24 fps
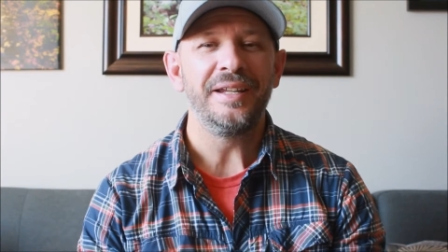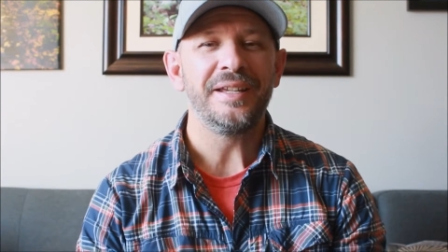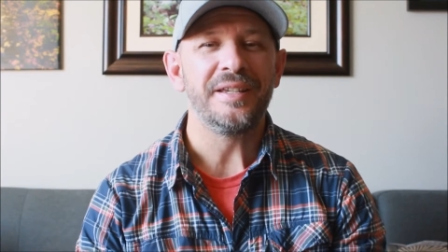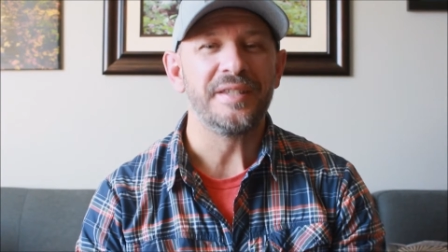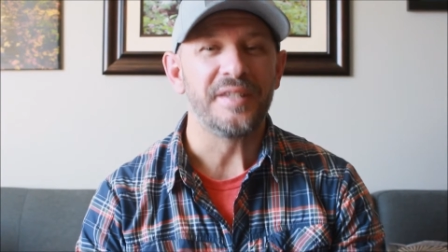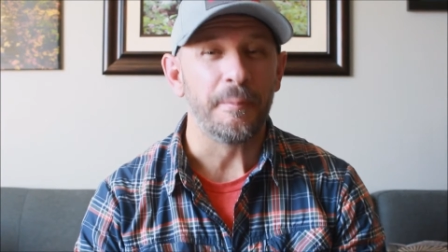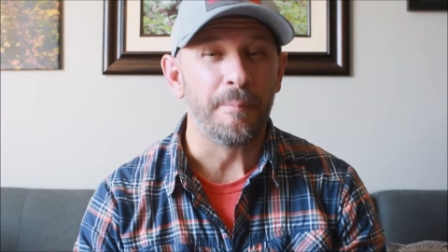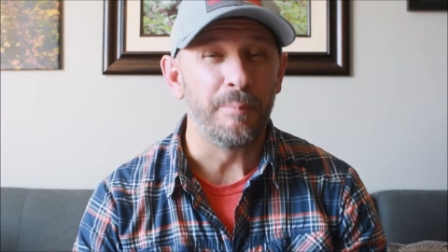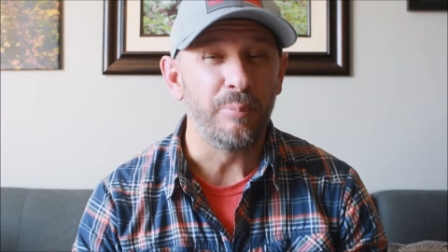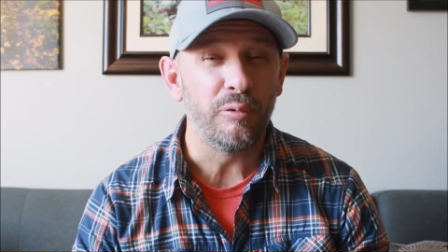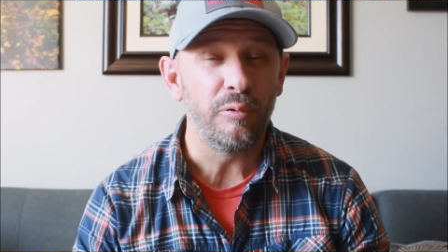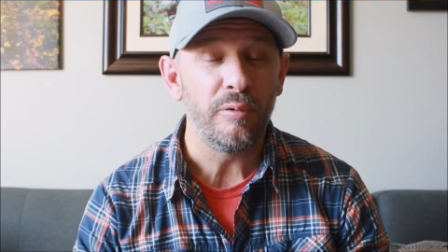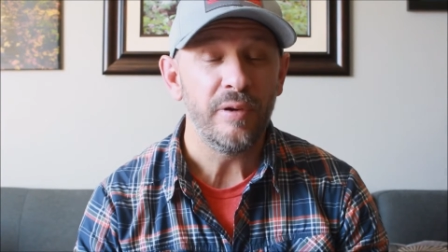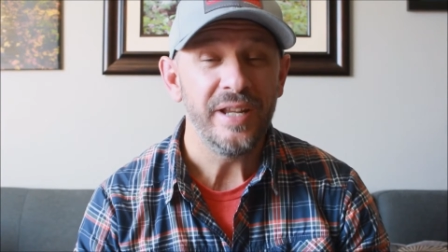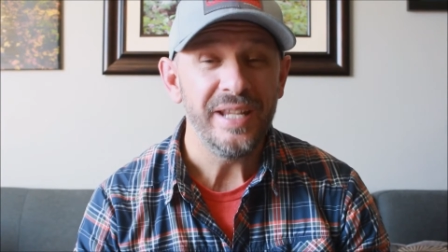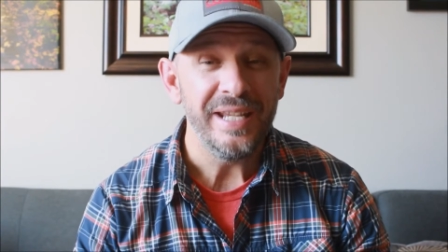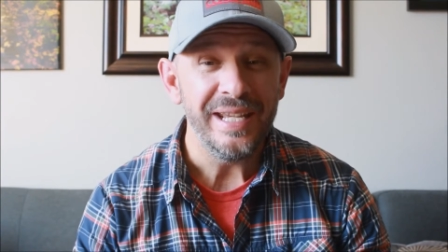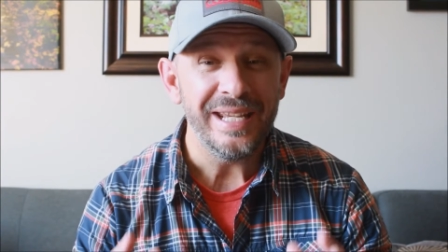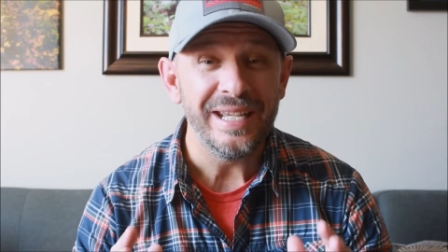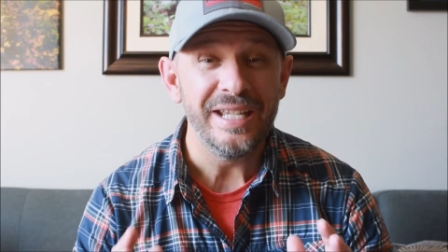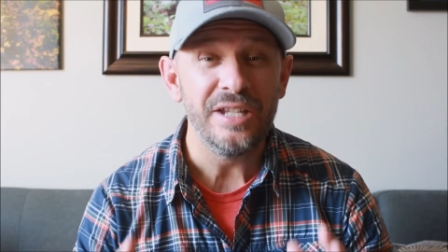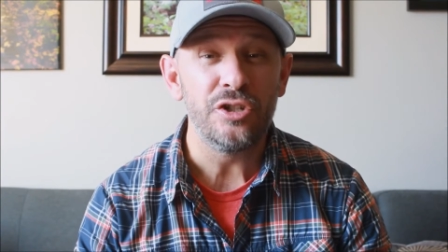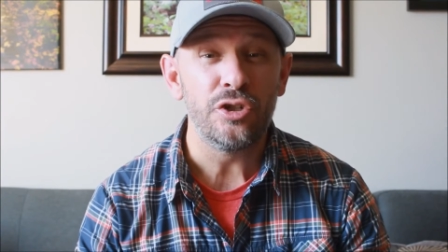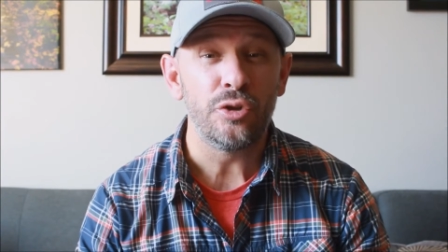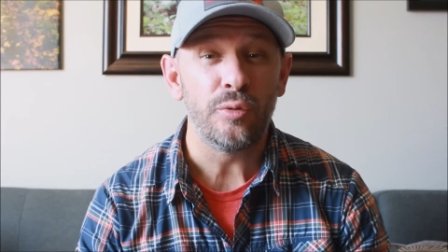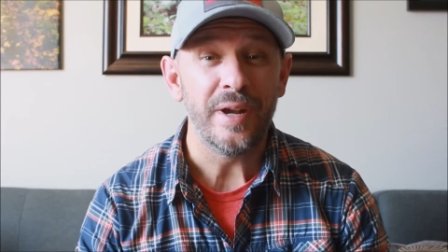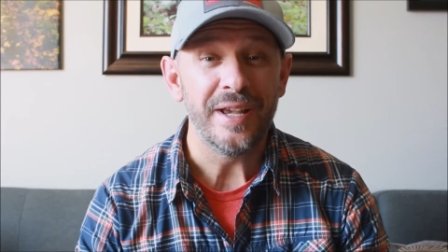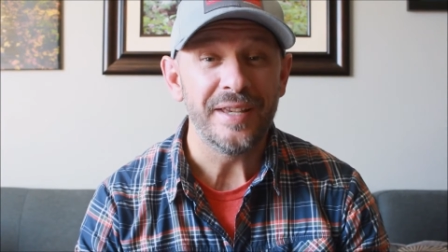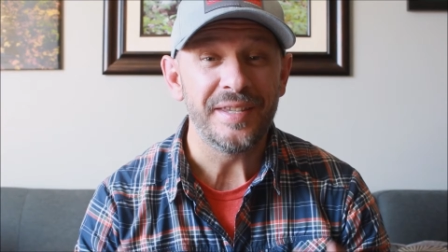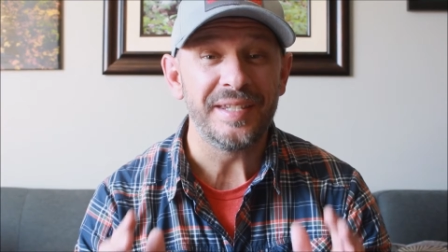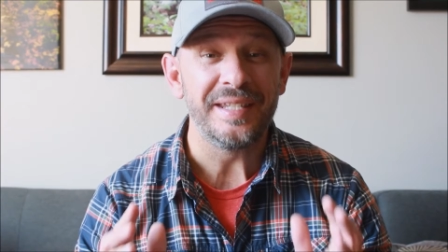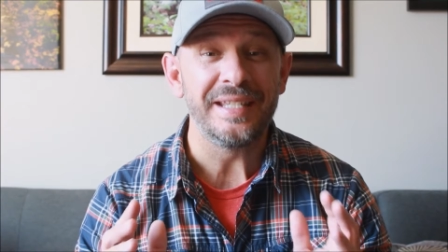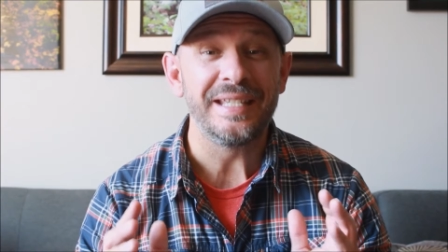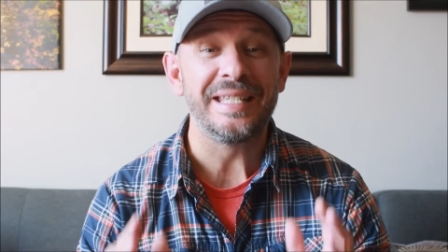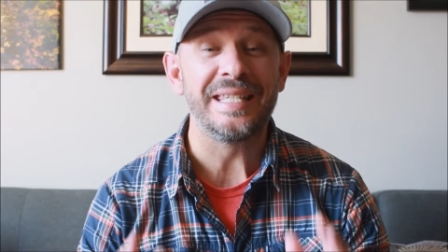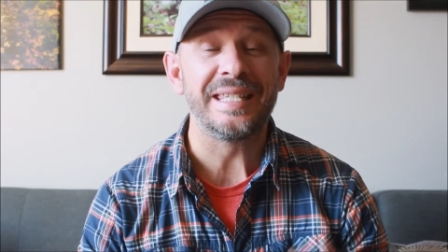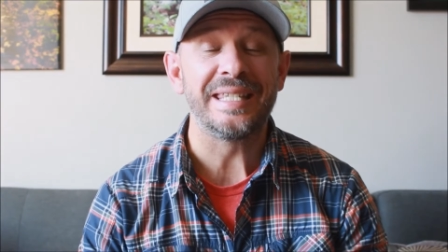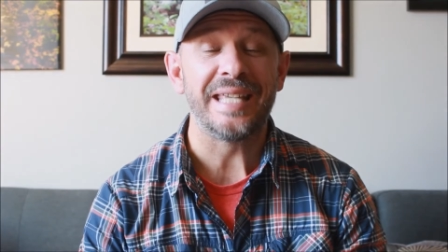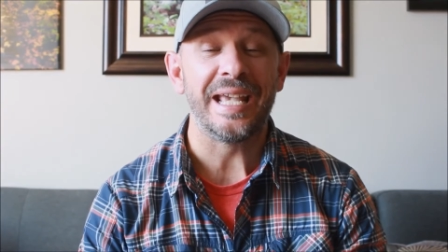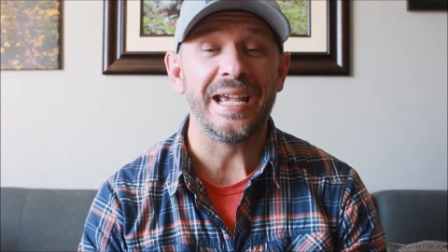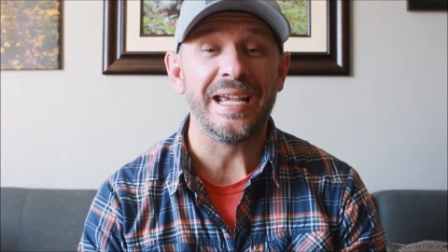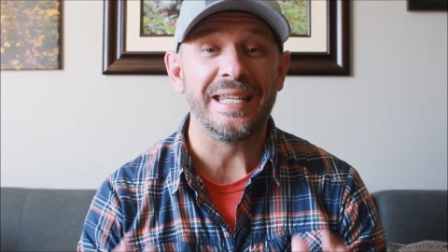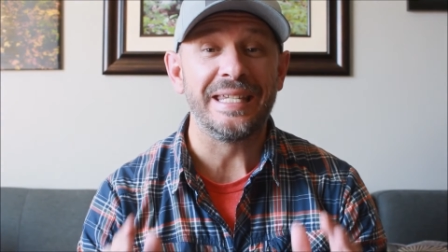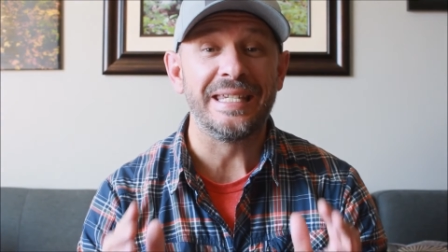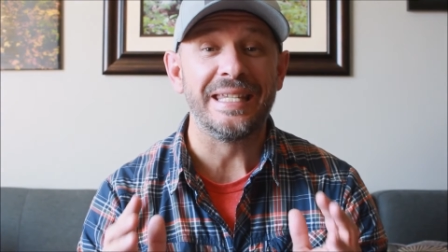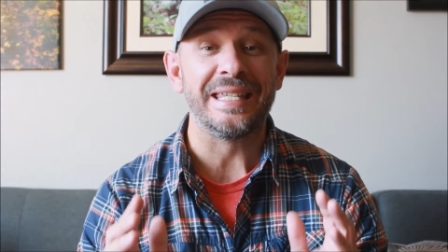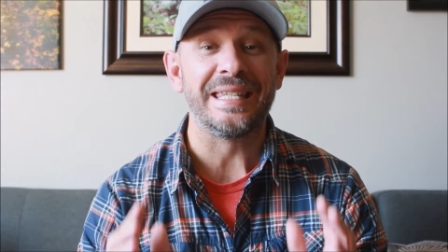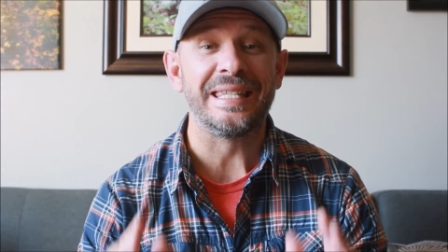is a pretty interesting
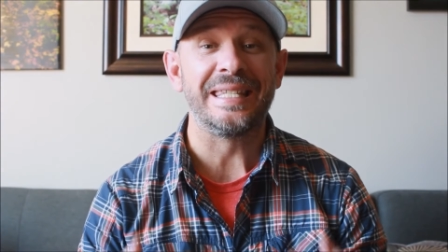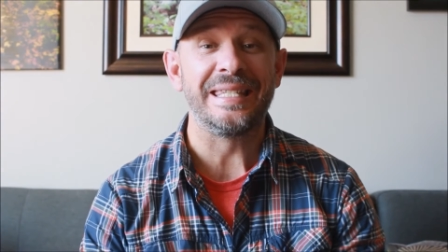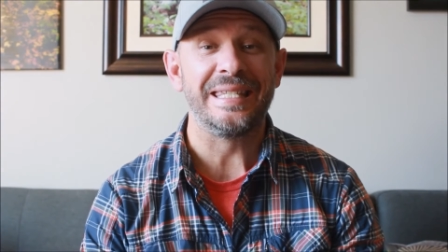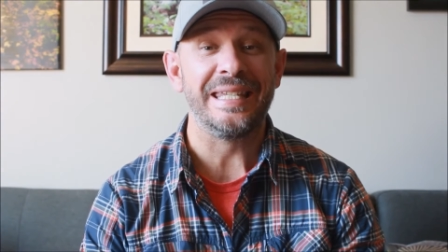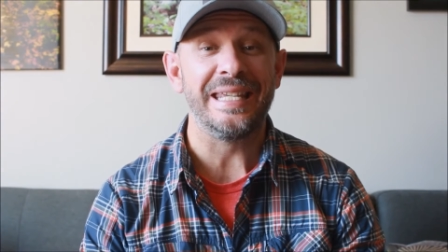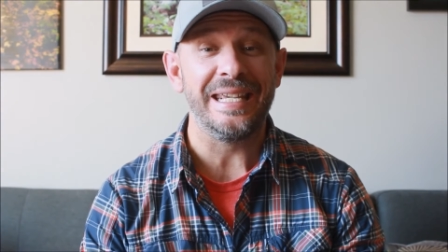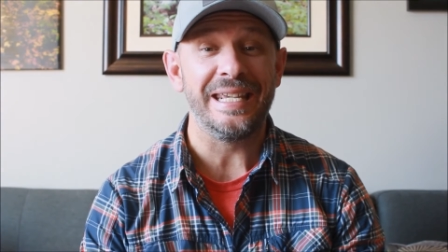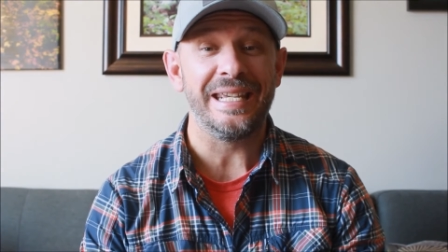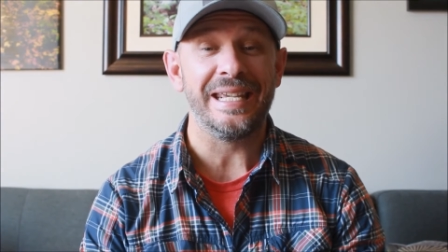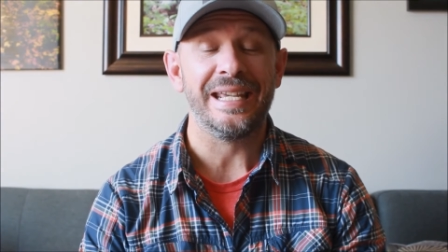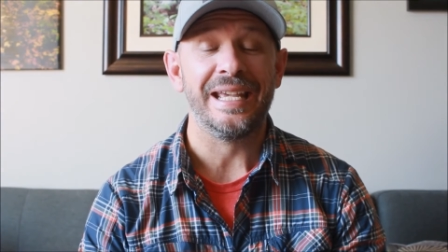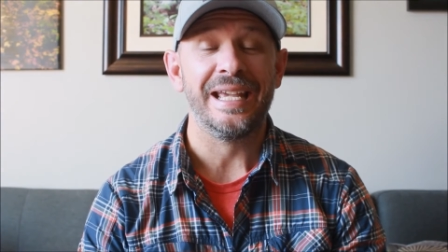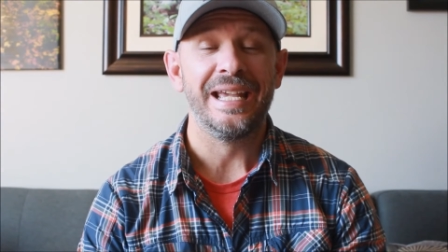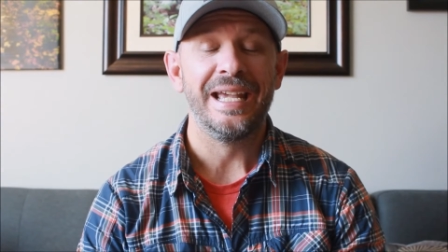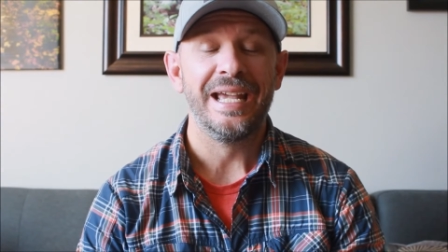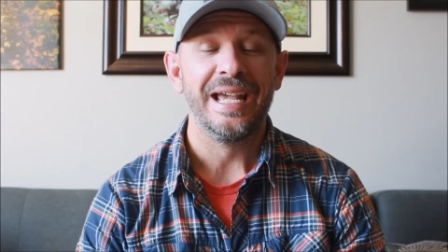sight to see.